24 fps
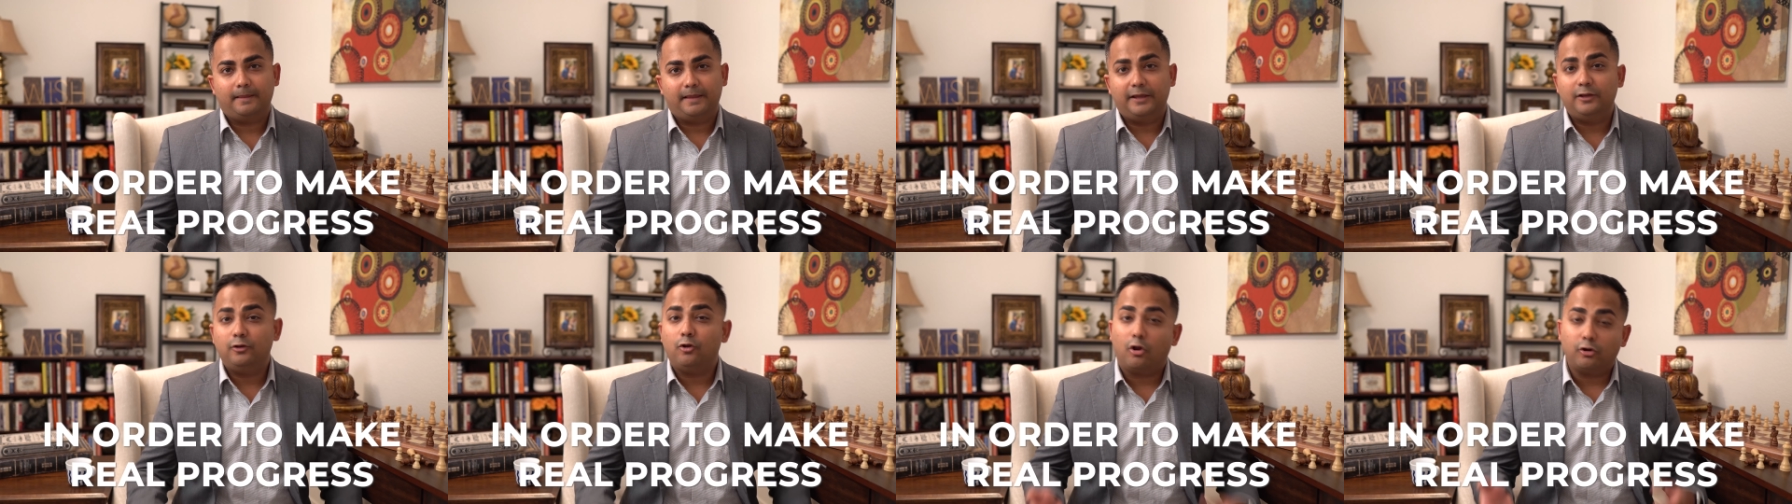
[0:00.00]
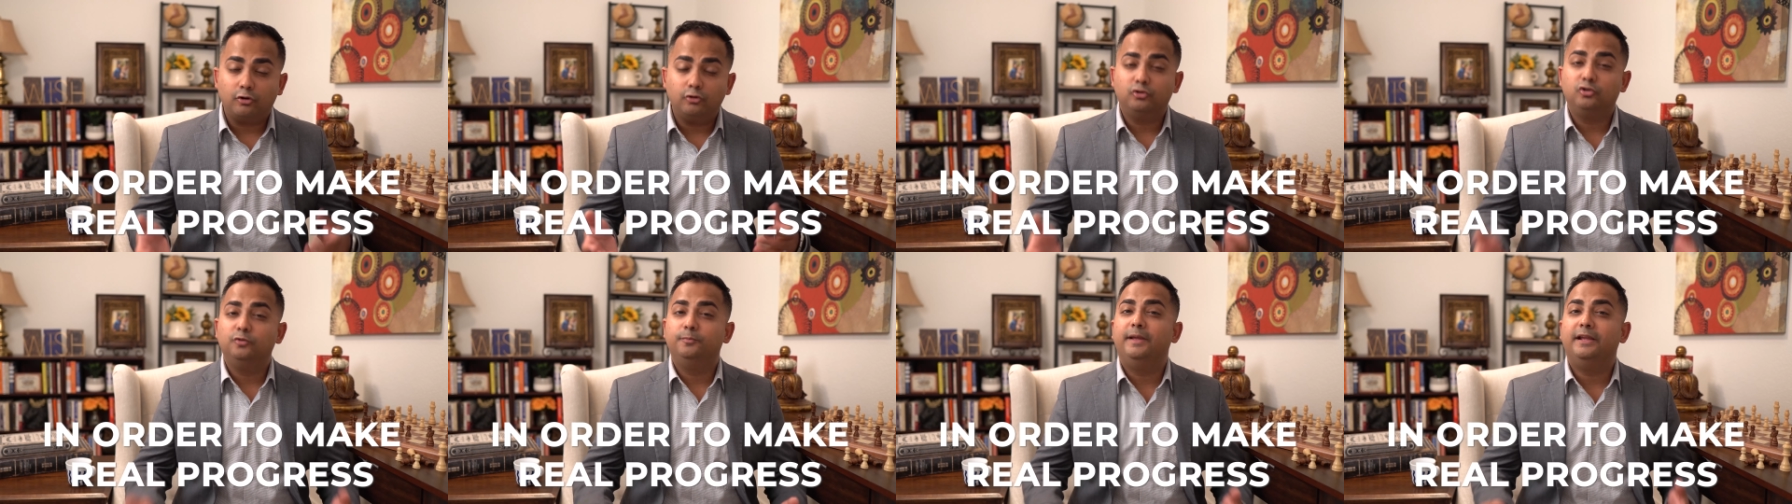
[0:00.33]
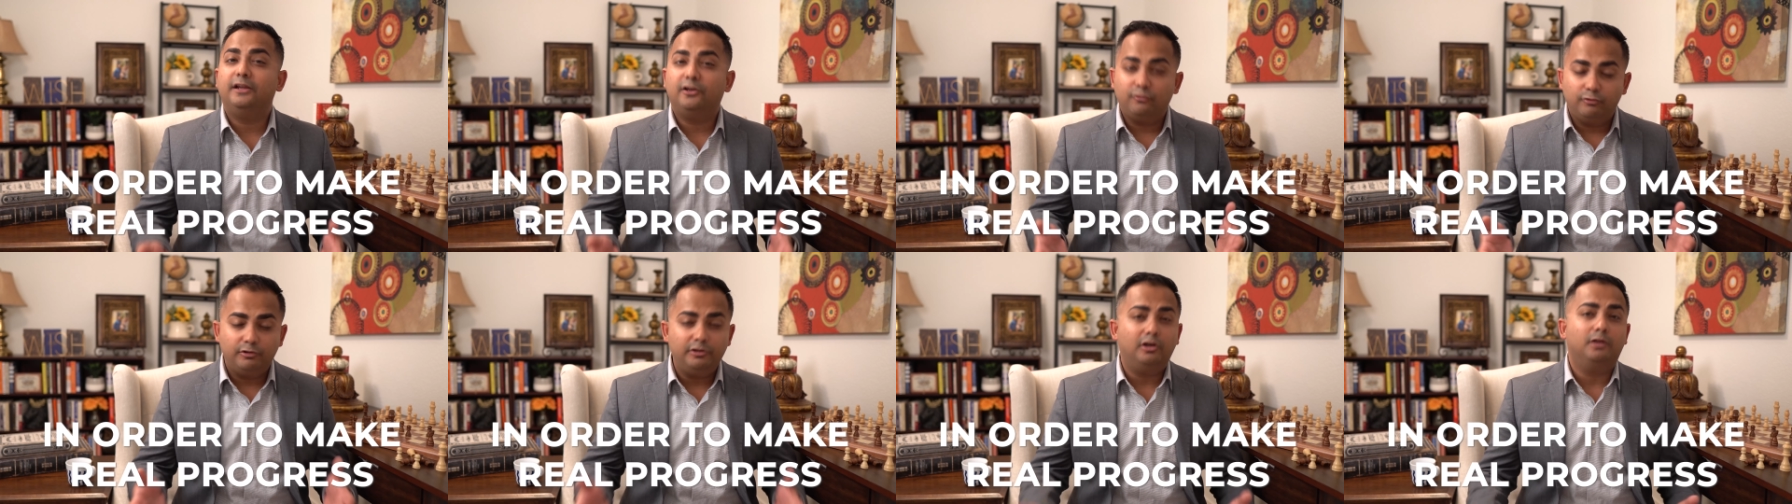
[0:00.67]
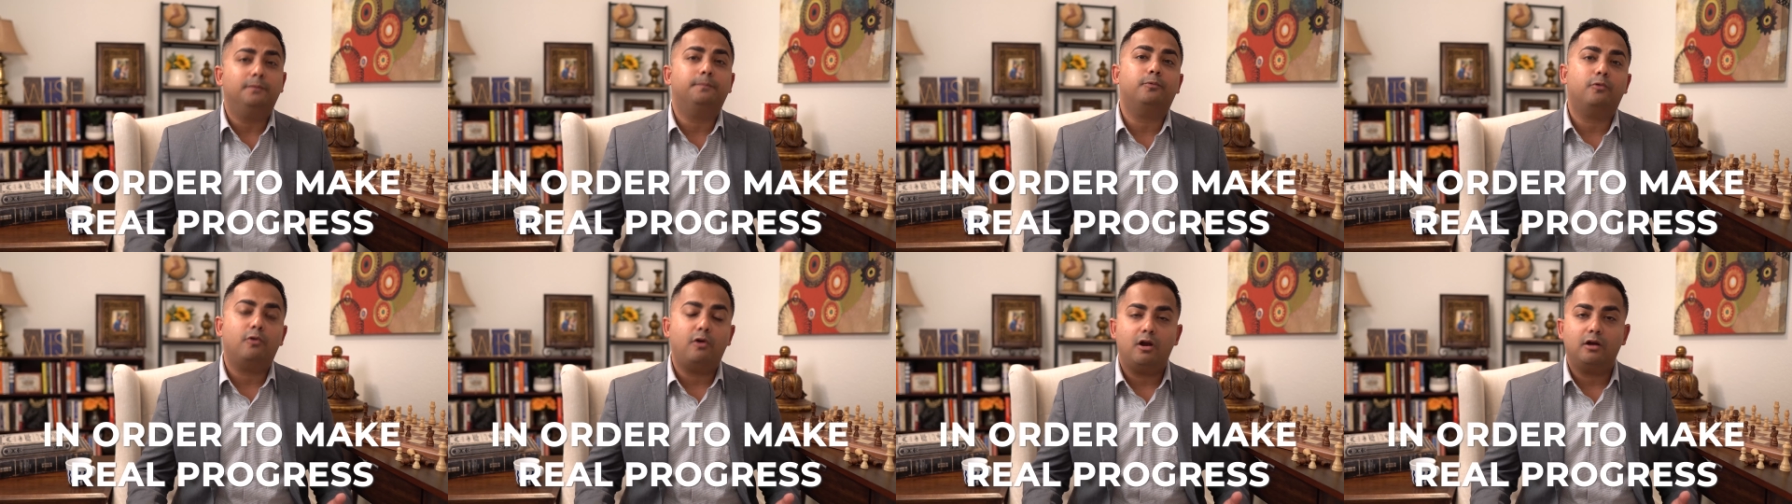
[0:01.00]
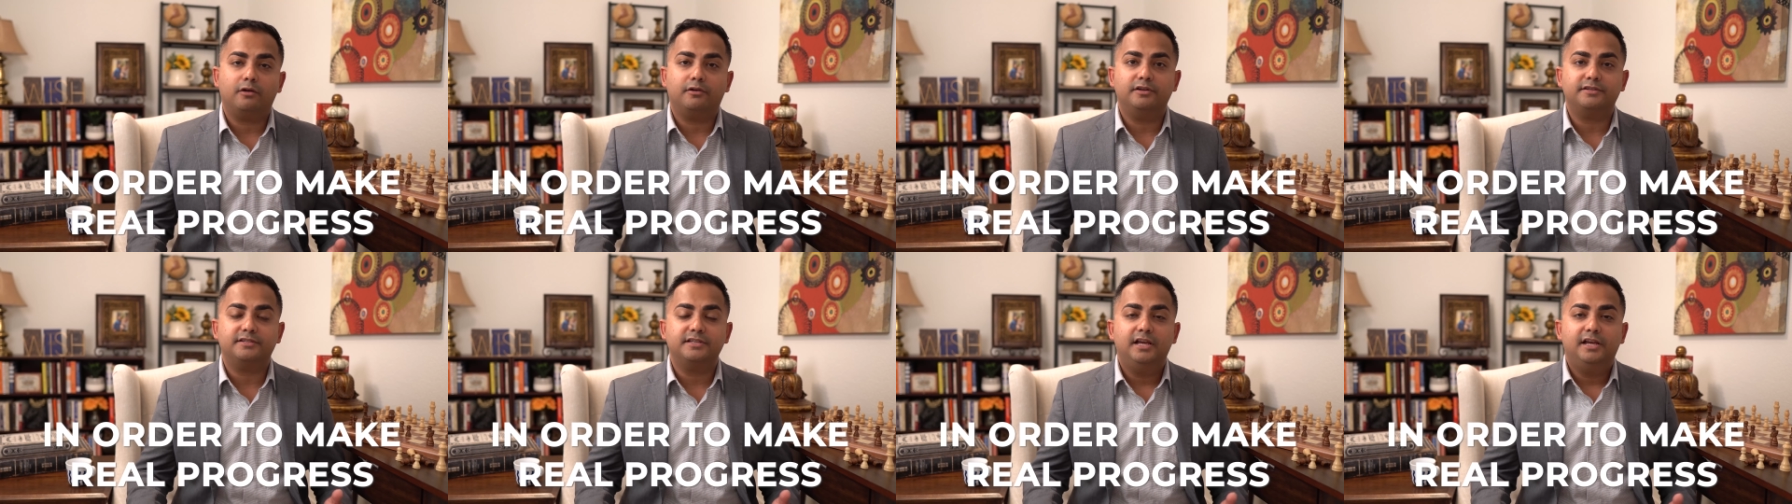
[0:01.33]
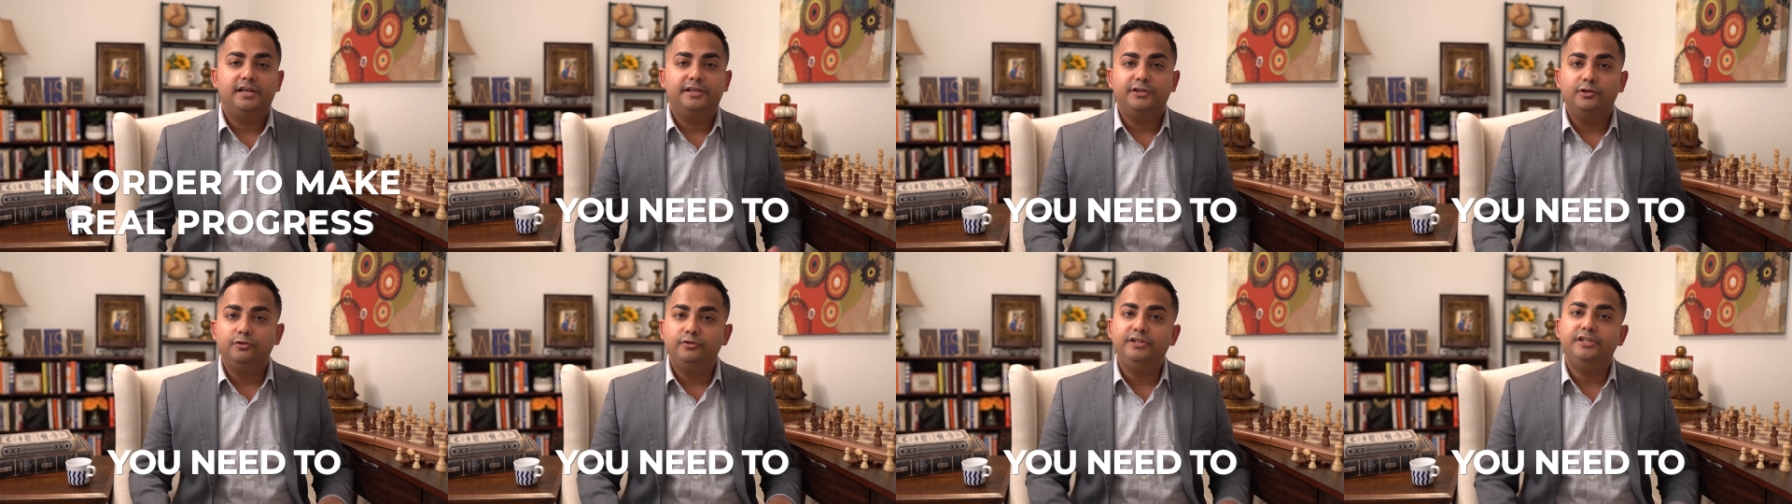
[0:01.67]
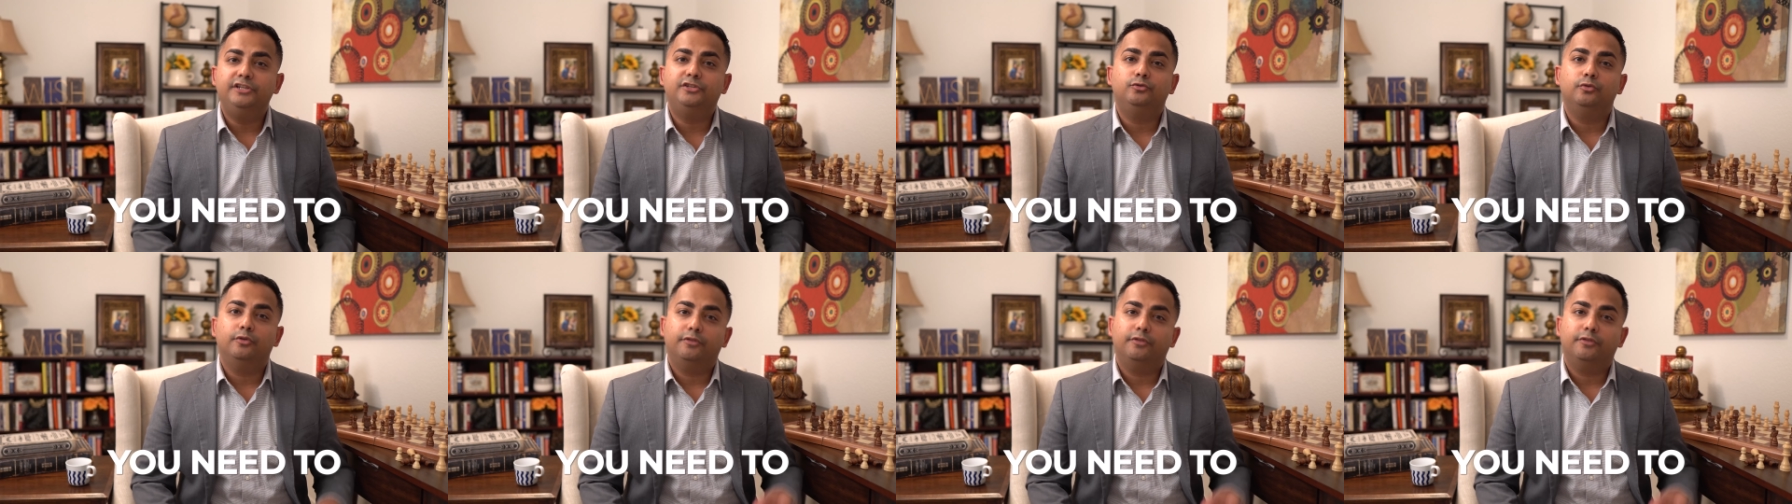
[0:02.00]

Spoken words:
In order to make real progress, you need